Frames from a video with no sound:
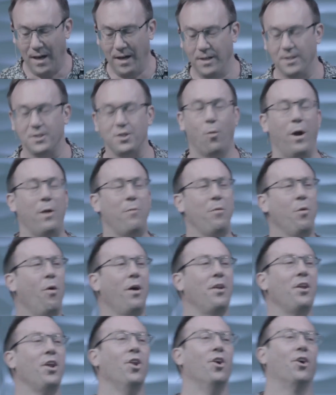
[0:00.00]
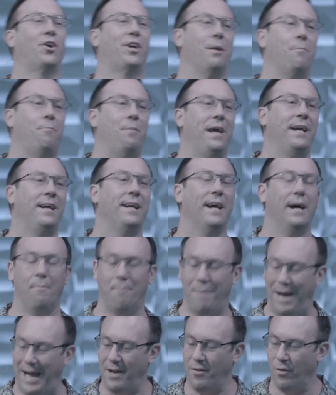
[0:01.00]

So when we want to look at being a man